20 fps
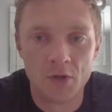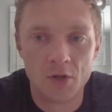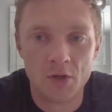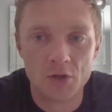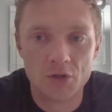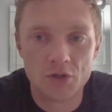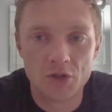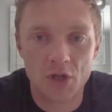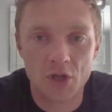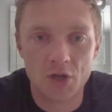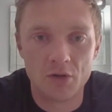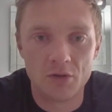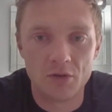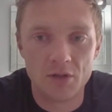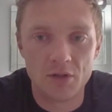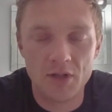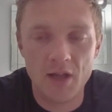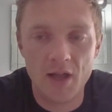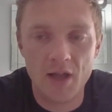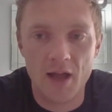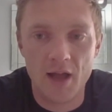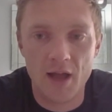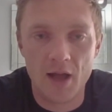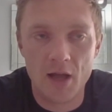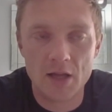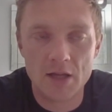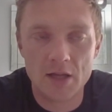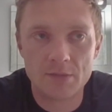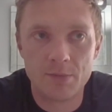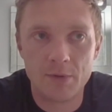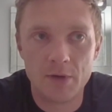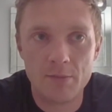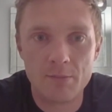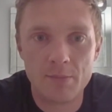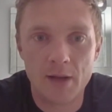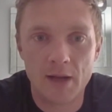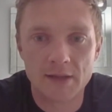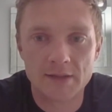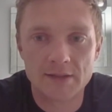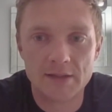So yeah, it's been
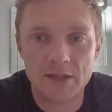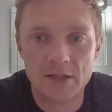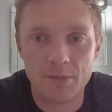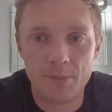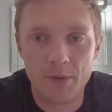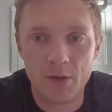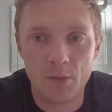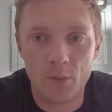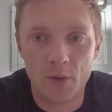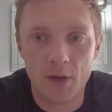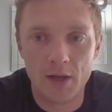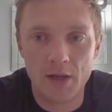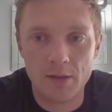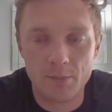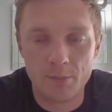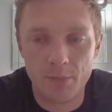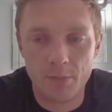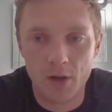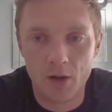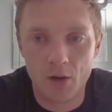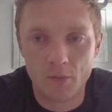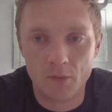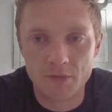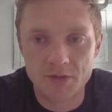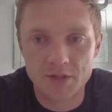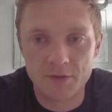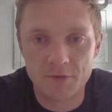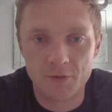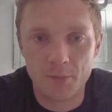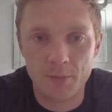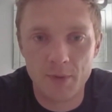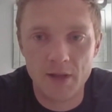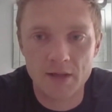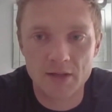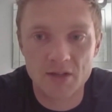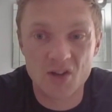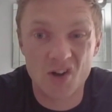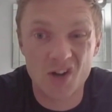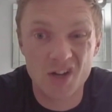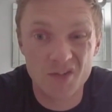impacted in a big way, but obviously for me, it's
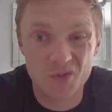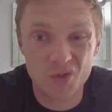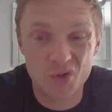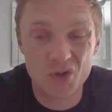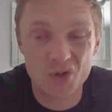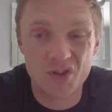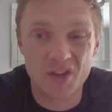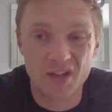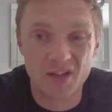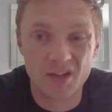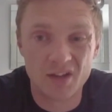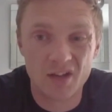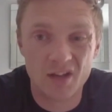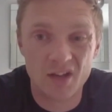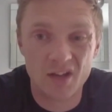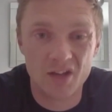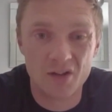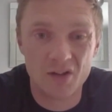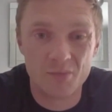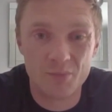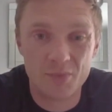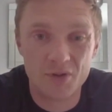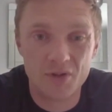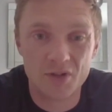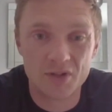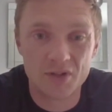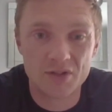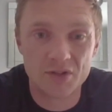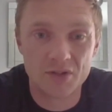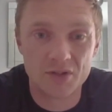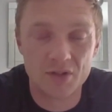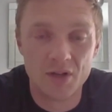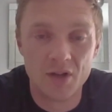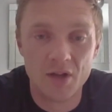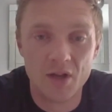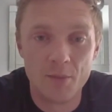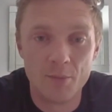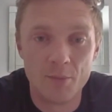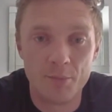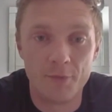kind of a good thing because
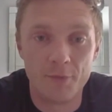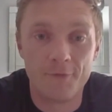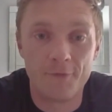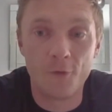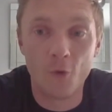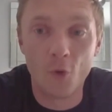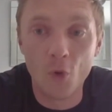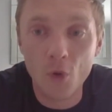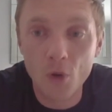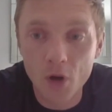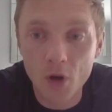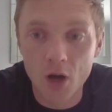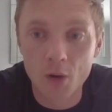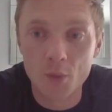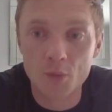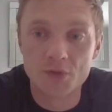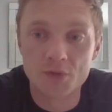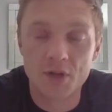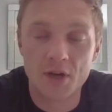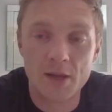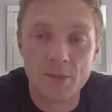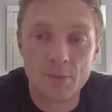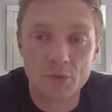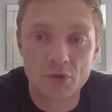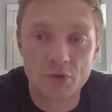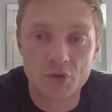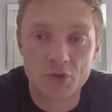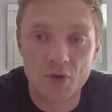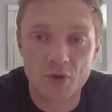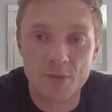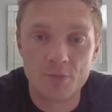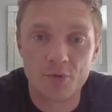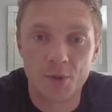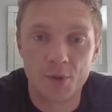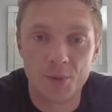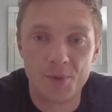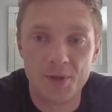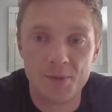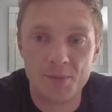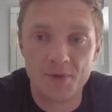before I was unable to train
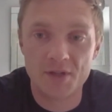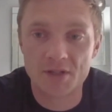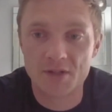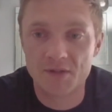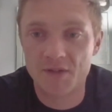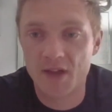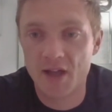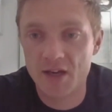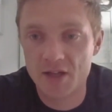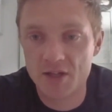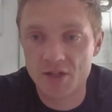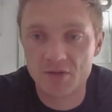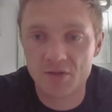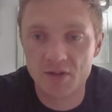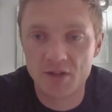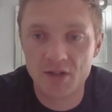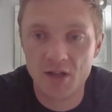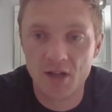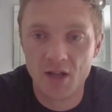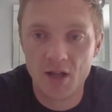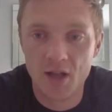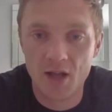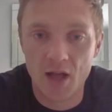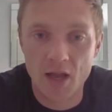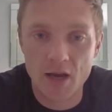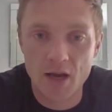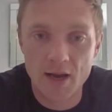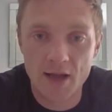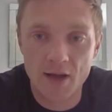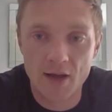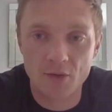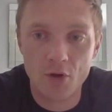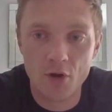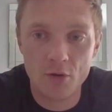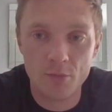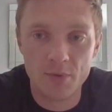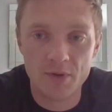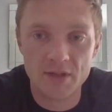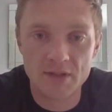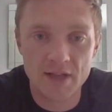properly because of the head injury, and now
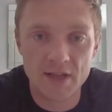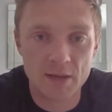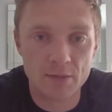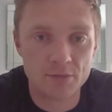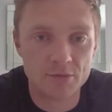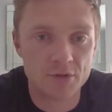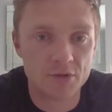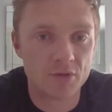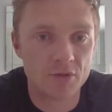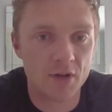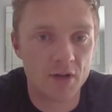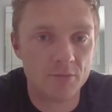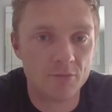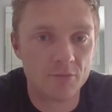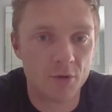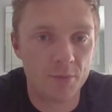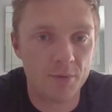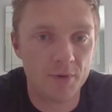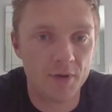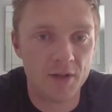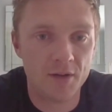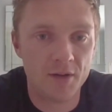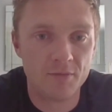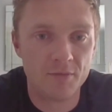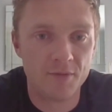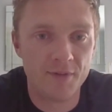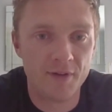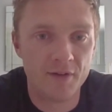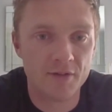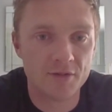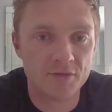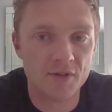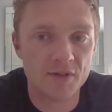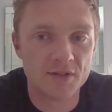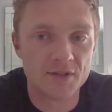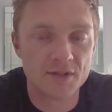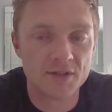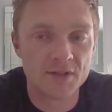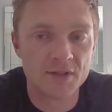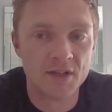nobody's able to train properly for various
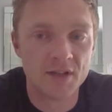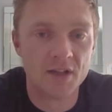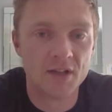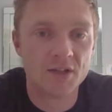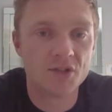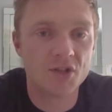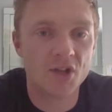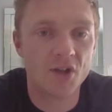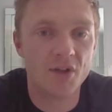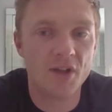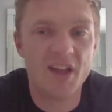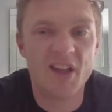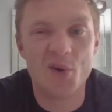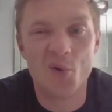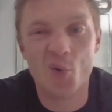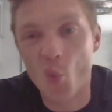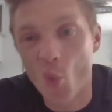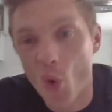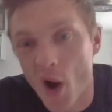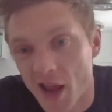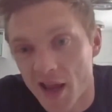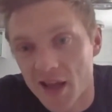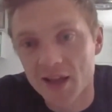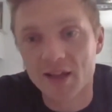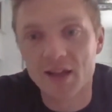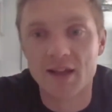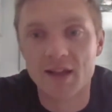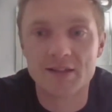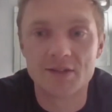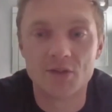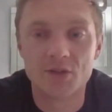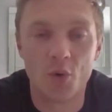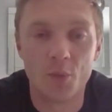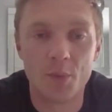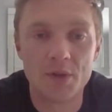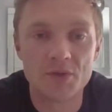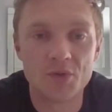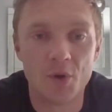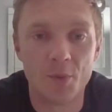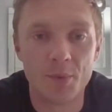reasons. So in a way, it's not
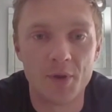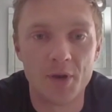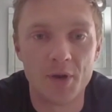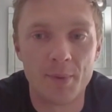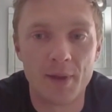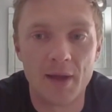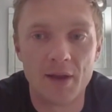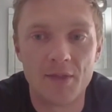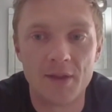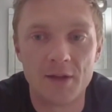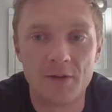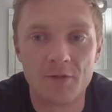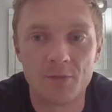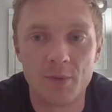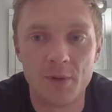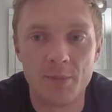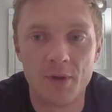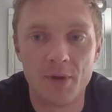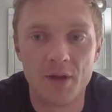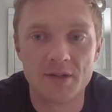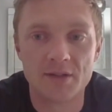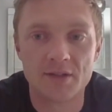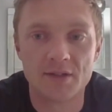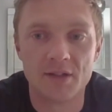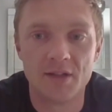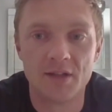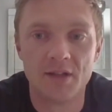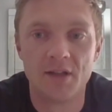been a bad thing for me personally.